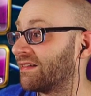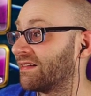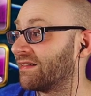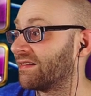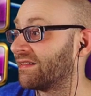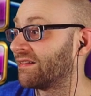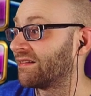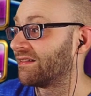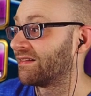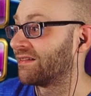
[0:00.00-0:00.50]

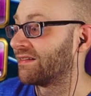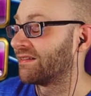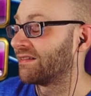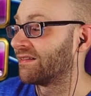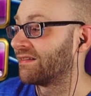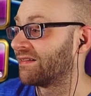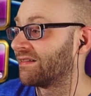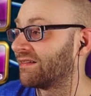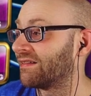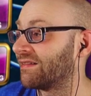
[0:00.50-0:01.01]

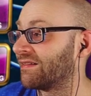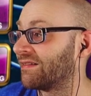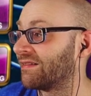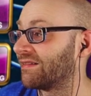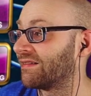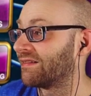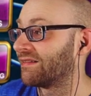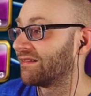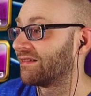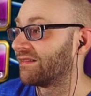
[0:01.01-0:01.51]

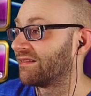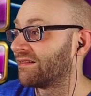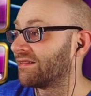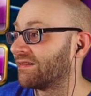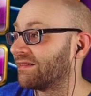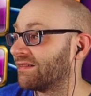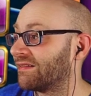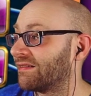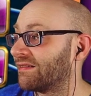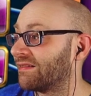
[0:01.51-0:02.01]

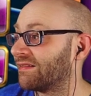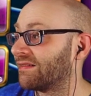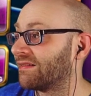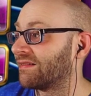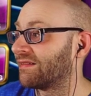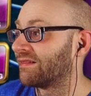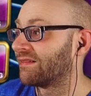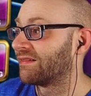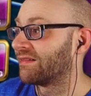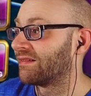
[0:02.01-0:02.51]

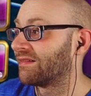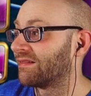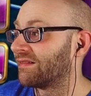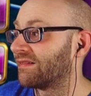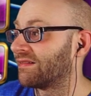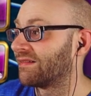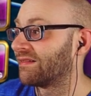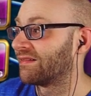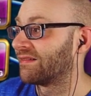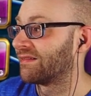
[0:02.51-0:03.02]

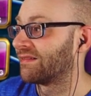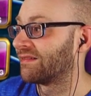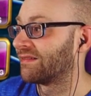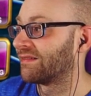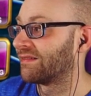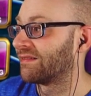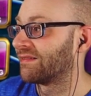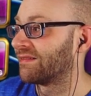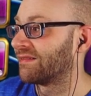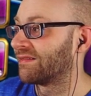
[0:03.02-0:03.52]

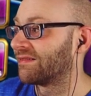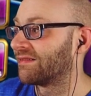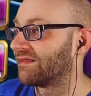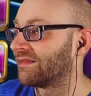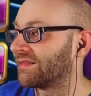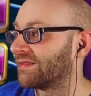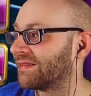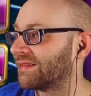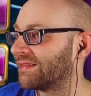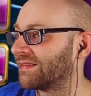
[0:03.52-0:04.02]

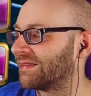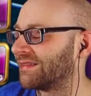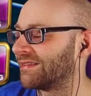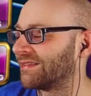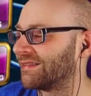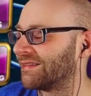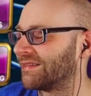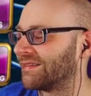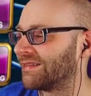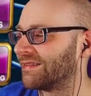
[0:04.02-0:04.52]

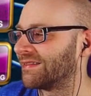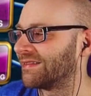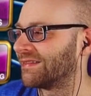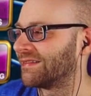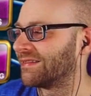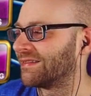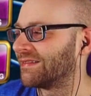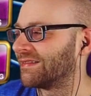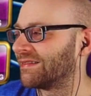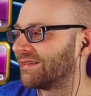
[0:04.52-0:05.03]

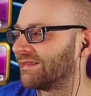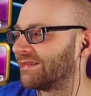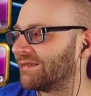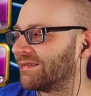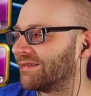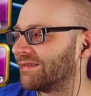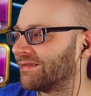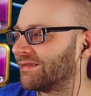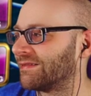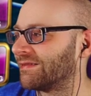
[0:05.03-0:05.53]

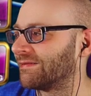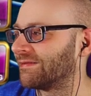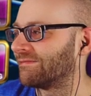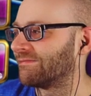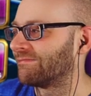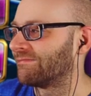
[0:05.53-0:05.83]
No one is speaking in this clip.